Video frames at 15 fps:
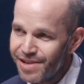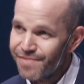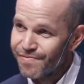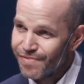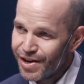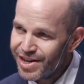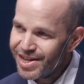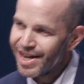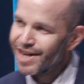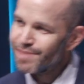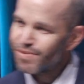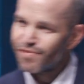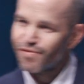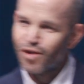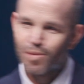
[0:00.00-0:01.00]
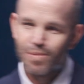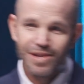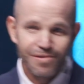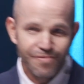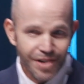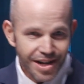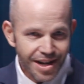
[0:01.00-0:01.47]
very high performance,
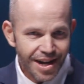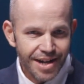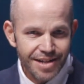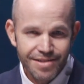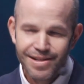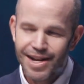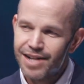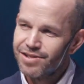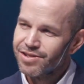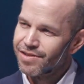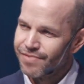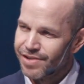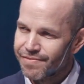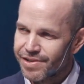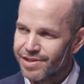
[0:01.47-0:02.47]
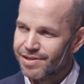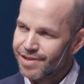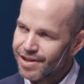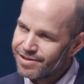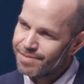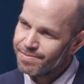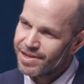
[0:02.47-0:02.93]
very high standards of living. So
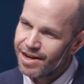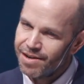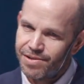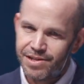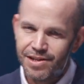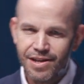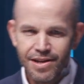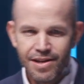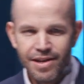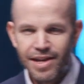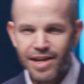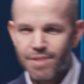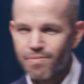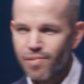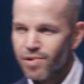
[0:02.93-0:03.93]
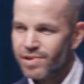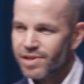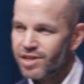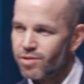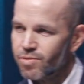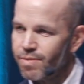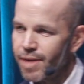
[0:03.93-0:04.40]
that's something always important
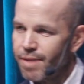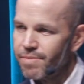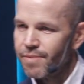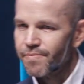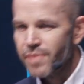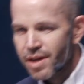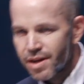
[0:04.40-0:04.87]
to remember.